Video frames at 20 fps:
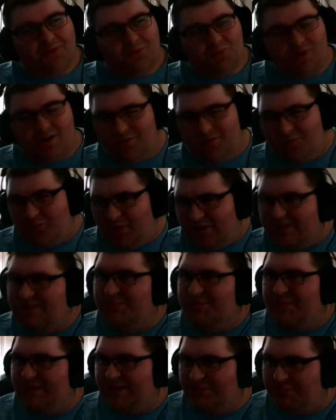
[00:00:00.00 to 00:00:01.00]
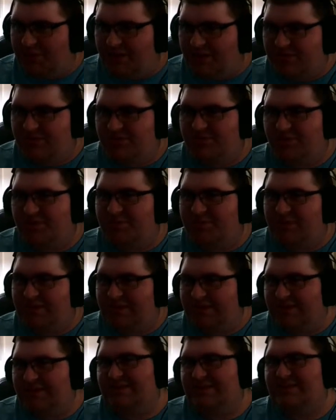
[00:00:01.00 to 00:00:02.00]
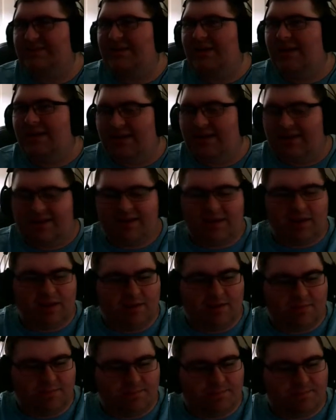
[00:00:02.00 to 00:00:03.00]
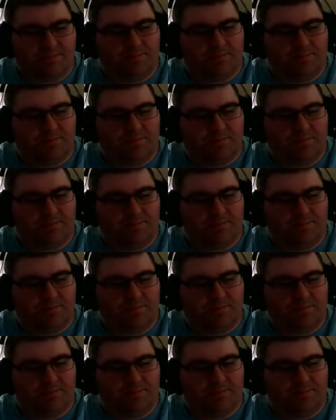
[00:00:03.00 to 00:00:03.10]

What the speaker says: One of which being Maelstrom, because um,